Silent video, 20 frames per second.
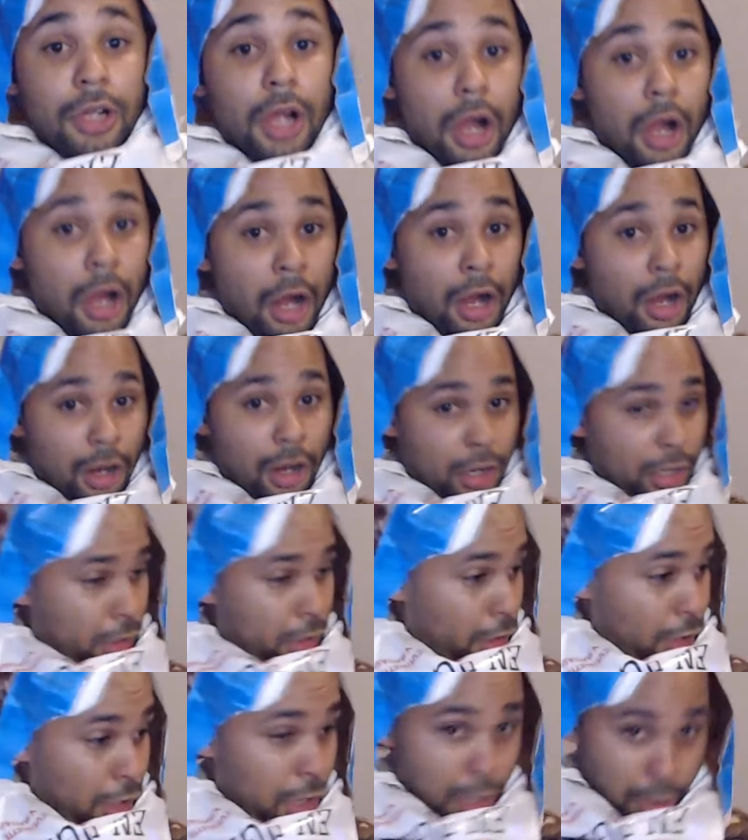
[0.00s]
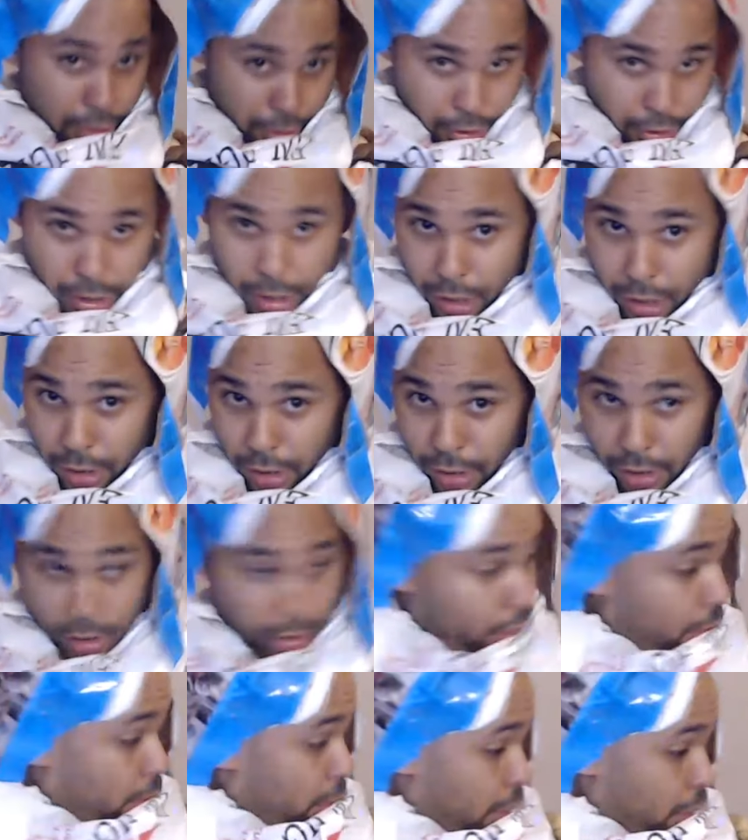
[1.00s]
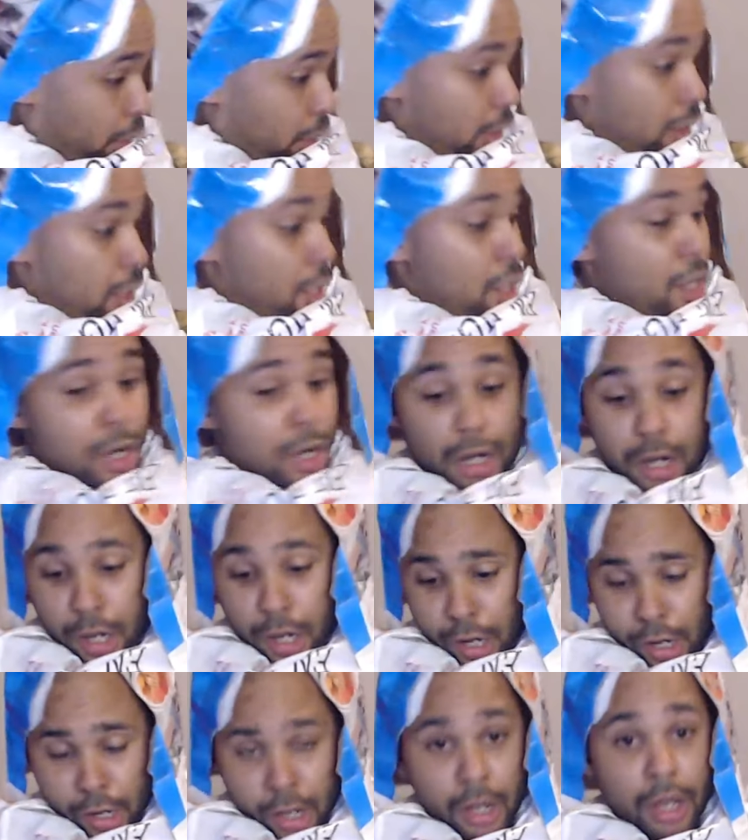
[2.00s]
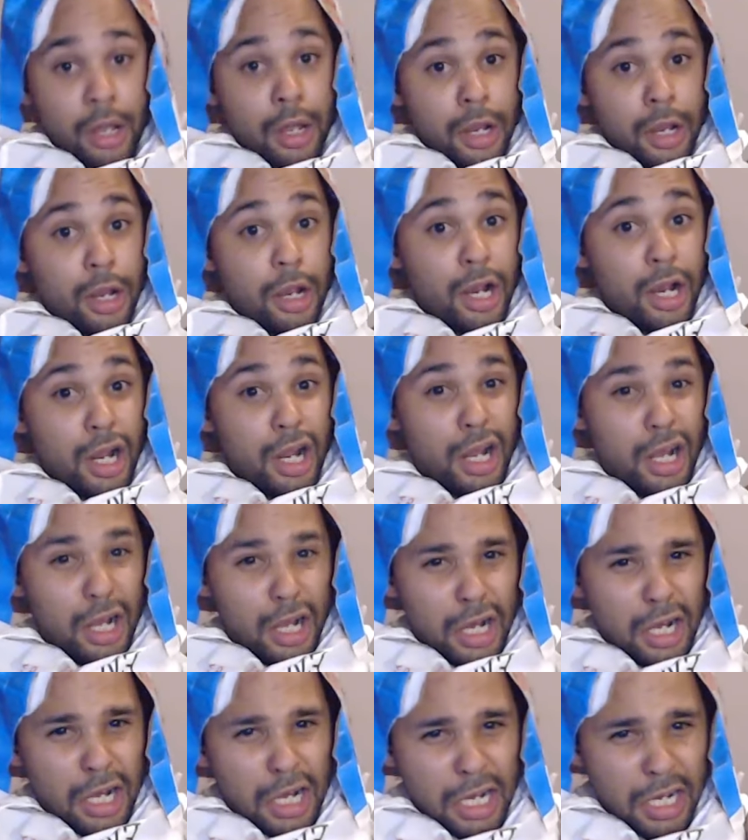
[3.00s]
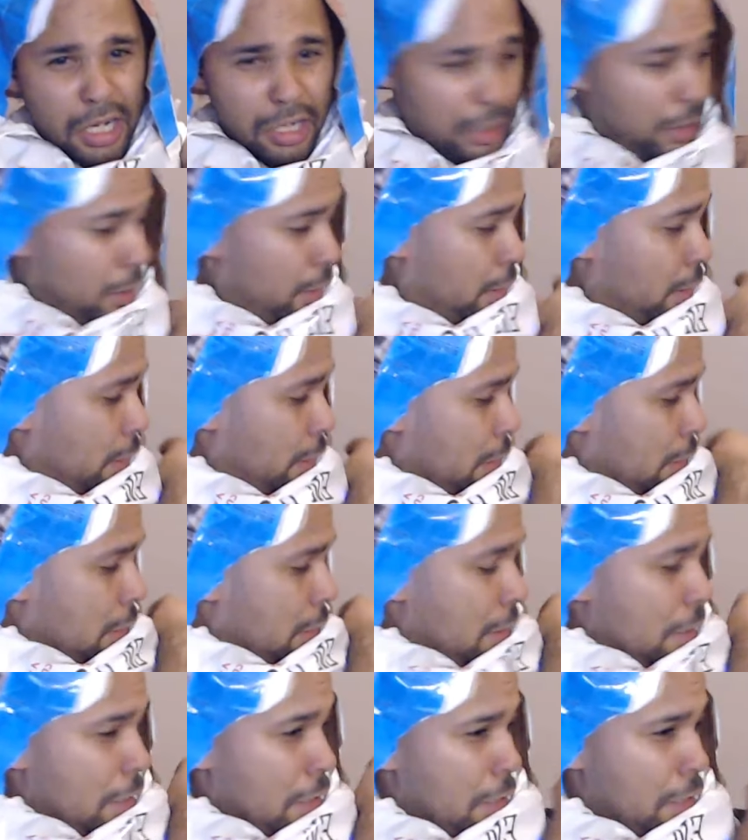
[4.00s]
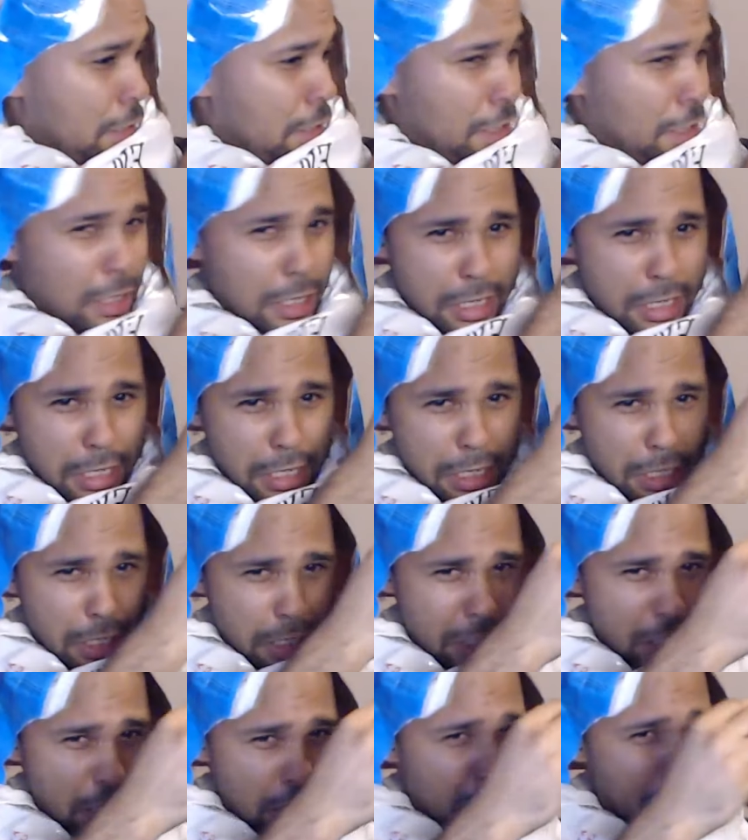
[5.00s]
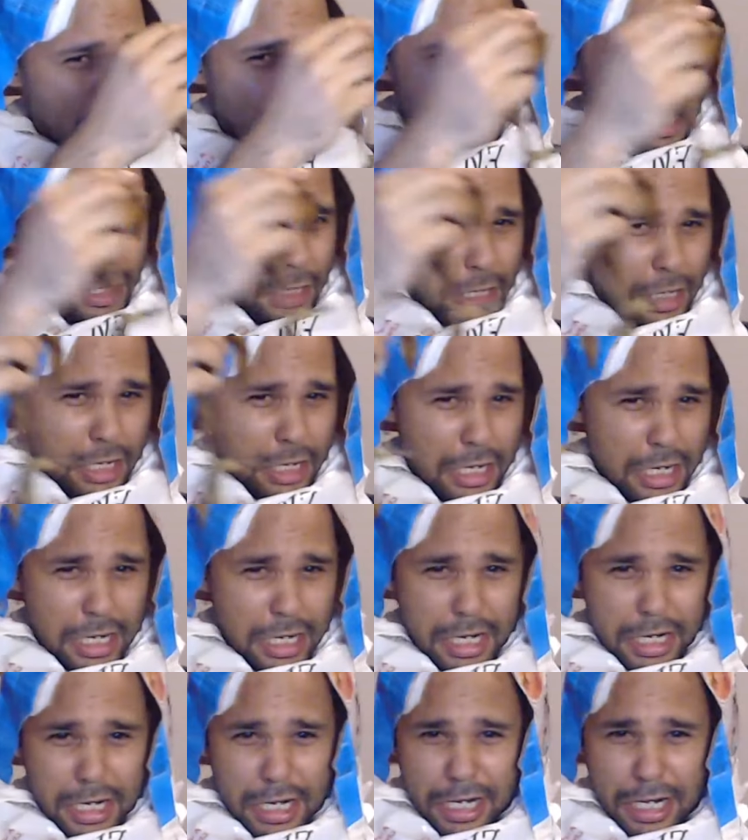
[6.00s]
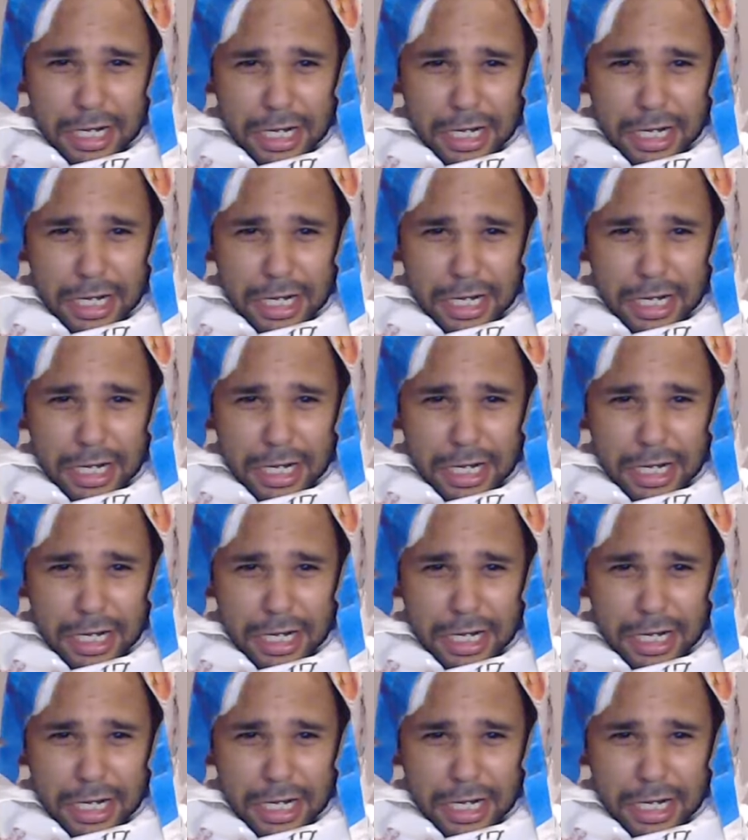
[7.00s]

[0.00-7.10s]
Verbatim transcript: you're trash. You didn't want to be trash, you didn't choose to be trash, but out of nowhere, you're trash.